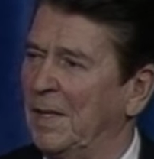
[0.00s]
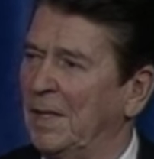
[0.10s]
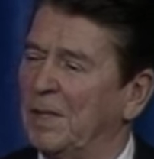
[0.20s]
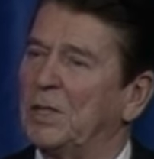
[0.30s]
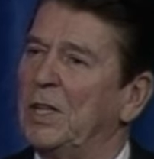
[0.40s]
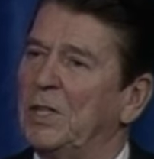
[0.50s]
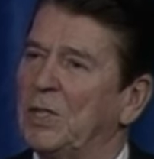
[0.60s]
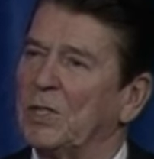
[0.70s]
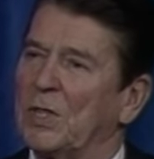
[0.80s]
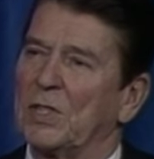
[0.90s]
it
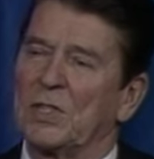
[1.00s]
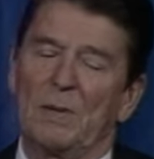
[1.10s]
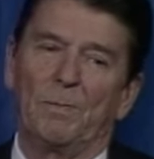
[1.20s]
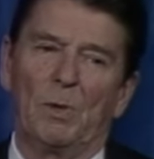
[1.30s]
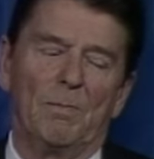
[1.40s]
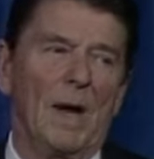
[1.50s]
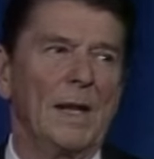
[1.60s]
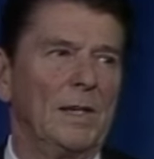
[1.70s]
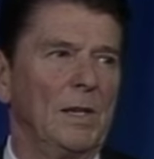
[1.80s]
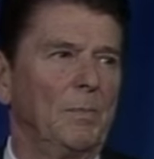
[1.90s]
teaches that
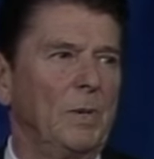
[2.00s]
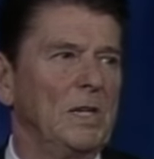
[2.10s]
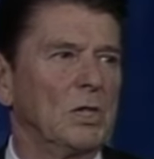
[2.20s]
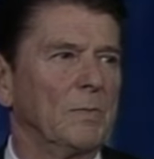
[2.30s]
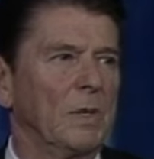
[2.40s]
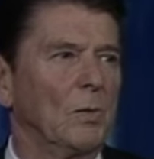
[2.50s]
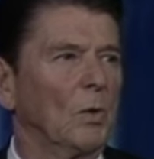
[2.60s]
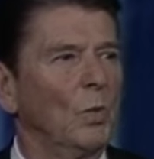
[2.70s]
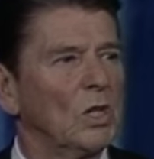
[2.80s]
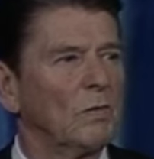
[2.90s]
simple-minded appeasement or
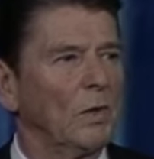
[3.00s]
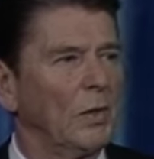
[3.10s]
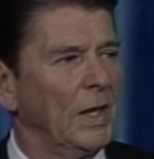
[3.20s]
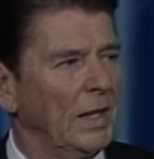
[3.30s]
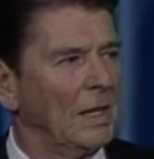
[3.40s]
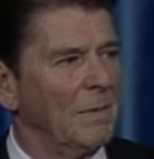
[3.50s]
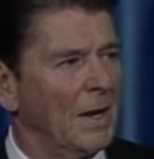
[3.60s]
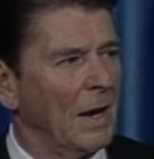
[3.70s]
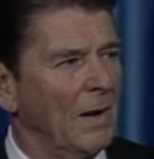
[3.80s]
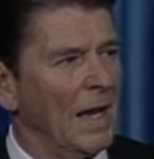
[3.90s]
wishful thinking
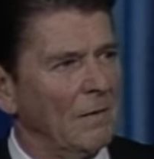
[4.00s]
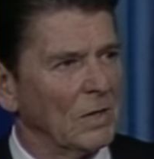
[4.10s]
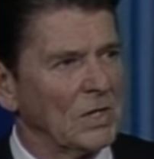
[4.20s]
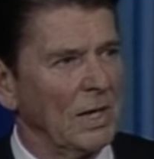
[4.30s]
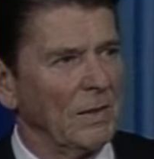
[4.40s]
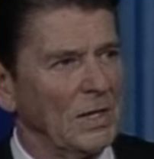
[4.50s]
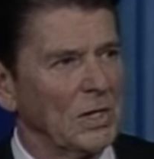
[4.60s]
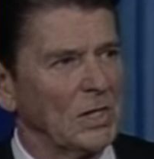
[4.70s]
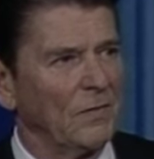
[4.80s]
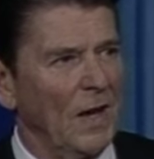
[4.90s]
about our adversaries
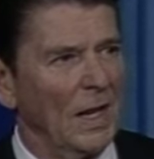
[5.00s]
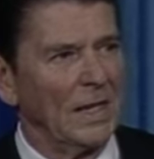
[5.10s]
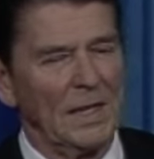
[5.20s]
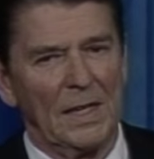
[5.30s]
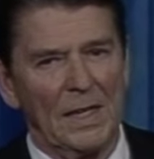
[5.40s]
is folly.